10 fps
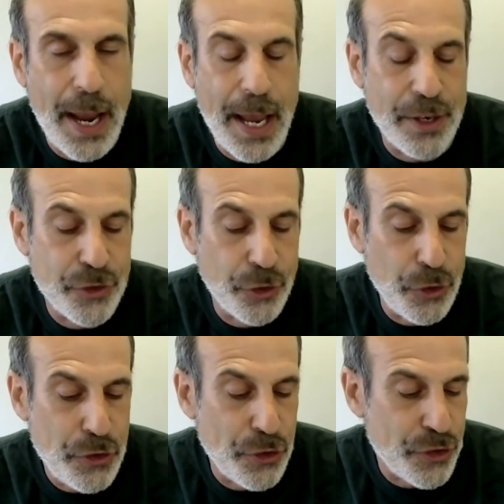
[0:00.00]
and
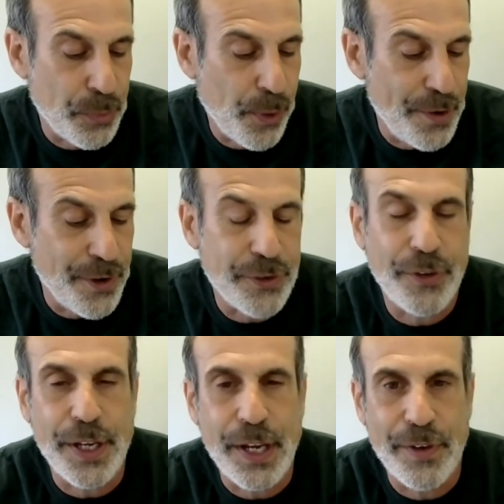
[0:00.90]
solutions to
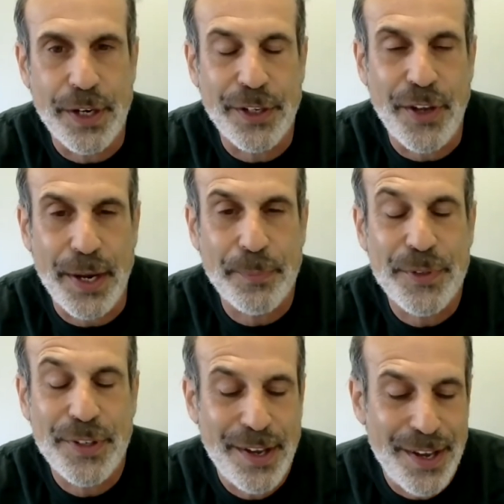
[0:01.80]
previously given exams.